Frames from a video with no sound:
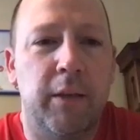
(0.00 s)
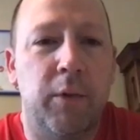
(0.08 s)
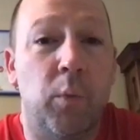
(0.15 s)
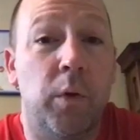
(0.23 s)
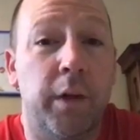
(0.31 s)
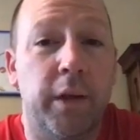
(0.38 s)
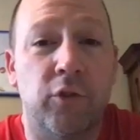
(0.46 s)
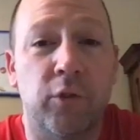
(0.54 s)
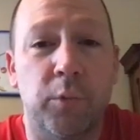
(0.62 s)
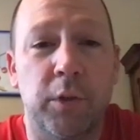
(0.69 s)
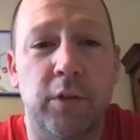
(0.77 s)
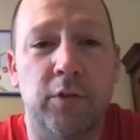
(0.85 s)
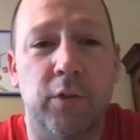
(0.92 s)
one extra
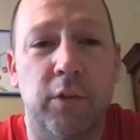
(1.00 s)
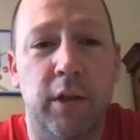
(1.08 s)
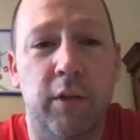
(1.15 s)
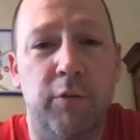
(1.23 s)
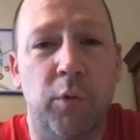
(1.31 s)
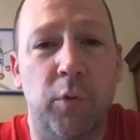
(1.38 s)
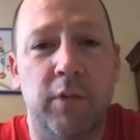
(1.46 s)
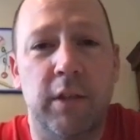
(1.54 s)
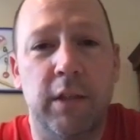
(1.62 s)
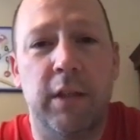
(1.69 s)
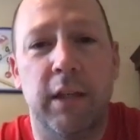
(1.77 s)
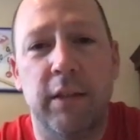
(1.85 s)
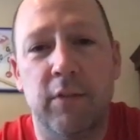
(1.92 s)
week. So they had
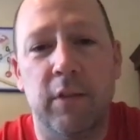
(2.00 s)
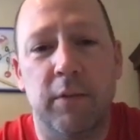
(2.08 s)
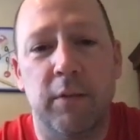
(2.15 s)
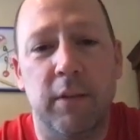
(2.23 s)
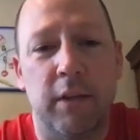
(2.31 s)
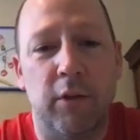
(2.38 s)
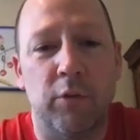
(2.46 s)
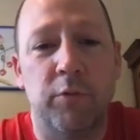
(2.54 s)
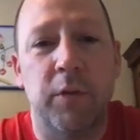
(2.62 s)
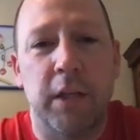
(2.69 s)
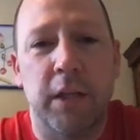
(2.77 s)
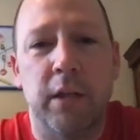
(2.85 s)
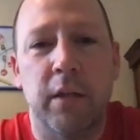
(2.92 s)
14 dates that could
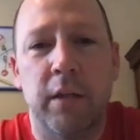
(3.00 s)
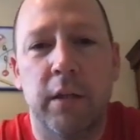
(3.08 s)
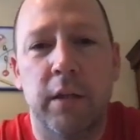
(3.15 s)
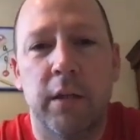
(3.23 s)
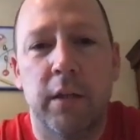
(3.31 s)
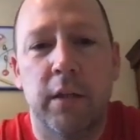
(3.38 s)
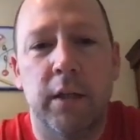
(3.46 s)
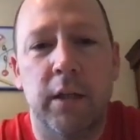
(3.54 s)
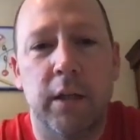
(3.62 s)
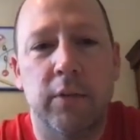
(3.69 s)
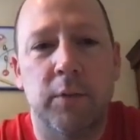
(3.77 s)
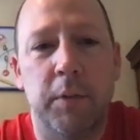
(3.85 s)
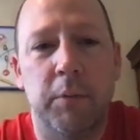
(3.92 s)
fit in
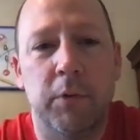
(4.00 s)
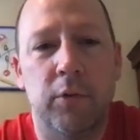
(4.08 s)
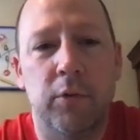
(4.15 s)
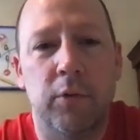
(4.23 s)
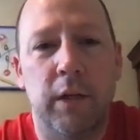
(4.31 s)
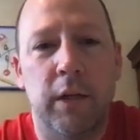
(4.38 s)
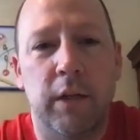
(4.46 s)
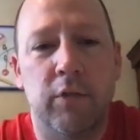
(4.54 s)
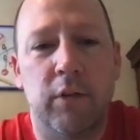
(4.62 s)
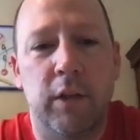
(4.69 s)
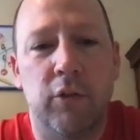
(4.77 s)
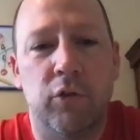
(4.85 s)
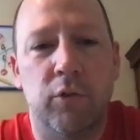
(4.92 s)
to be able to do that. So
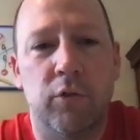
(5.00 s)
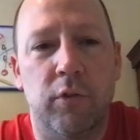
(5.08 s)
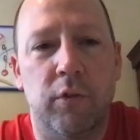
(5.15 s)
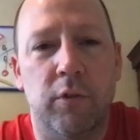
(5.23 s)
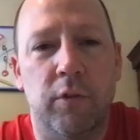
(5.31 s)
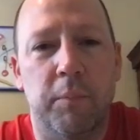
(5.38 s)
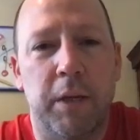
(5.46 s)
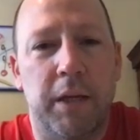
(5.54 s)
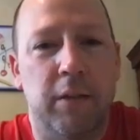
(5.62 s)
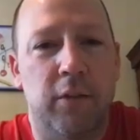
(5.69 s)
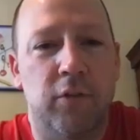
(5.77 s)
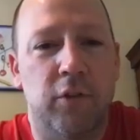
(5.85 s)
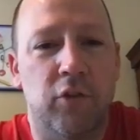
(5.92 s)
they chose to make a
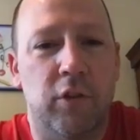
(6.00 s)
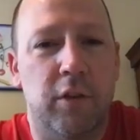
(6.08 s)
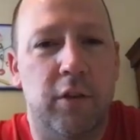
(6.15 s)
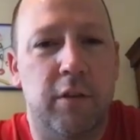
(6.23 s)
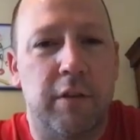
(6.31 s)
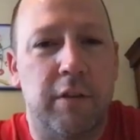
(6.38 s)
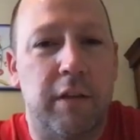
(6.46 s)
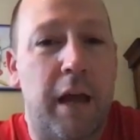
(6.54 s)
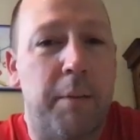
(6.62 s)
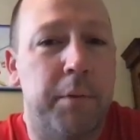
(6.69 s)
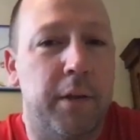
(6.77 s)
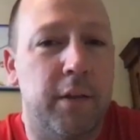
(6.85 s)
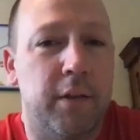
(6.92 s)
decision to
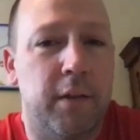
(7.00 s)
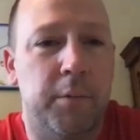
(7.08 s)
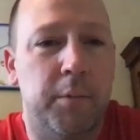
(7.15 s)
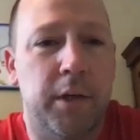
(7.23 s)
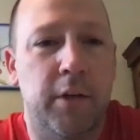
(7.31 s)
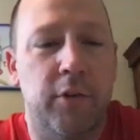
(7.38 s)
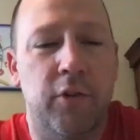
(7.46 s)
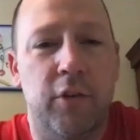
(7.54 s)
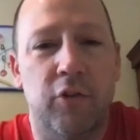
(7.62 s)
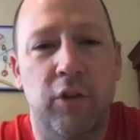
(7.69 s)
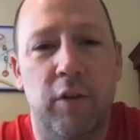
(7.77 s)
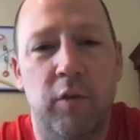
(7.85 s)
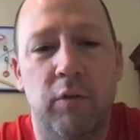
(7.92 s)
not play the doubleheaders in the
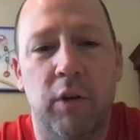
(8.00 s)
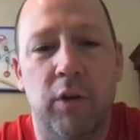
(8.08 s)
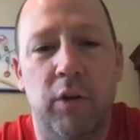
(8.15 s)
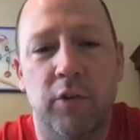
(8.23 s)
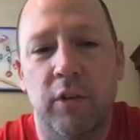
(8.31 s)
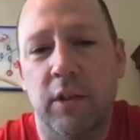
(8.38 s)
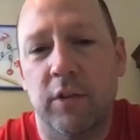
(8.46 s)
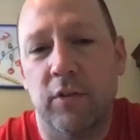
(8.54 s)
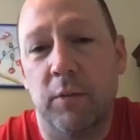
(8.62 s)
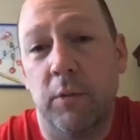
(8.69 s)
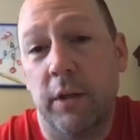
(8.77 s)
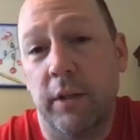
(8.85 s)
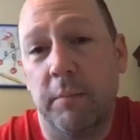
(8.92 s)
JV varsity because they
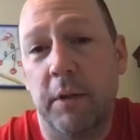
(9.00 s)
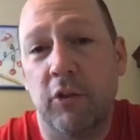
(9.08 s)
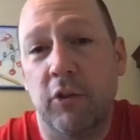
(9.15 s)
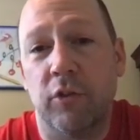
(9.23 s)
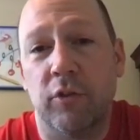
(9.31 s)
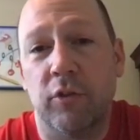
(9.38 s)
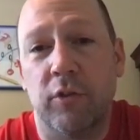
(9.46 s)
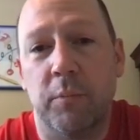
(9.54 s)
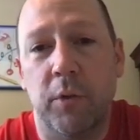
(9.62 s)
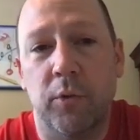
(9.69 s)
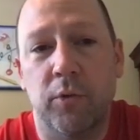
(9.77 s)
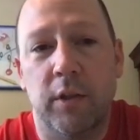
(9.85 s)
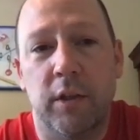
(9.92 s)
wanted to make sure some of
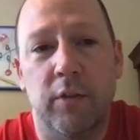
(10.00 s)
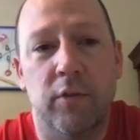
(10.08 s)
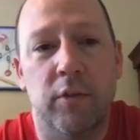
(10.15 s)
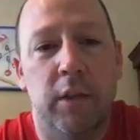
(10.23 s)
those kids,